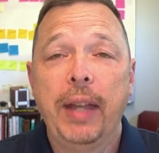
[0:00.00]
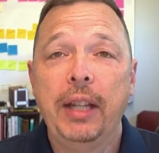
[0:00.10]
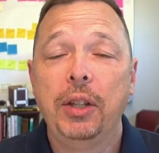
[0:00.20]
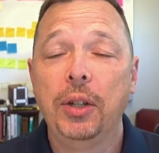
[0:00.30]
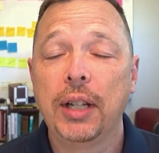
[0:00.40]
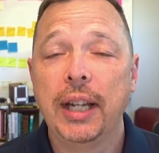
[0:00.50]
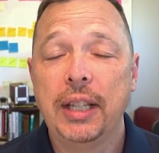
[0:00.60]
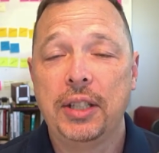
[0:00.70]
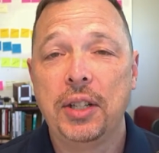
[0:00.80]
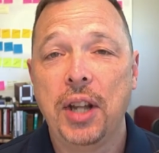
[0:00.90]
And look,
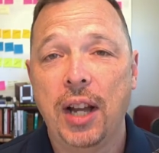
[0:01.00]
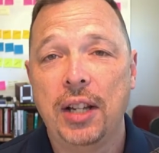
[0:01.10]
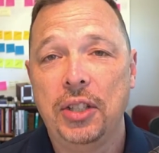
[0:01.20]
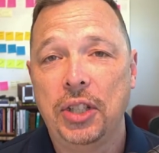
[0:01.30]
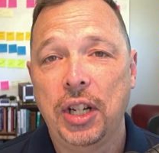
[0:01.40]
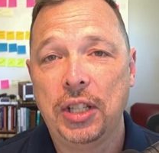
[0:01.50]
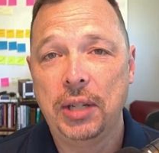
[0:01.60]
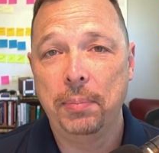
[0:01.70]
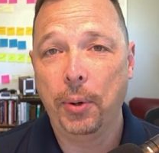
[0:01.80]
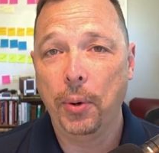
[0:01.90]
it's not
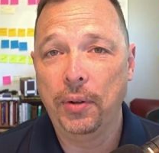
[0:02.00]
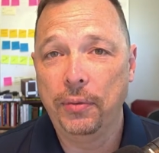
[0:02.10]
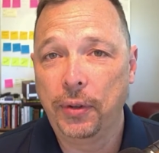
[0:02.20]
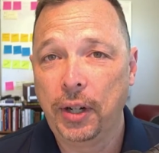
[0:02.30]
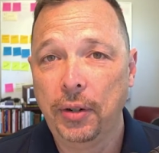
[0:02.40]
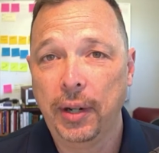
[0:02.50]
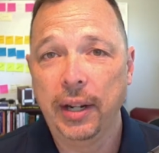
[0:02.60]
just important for you.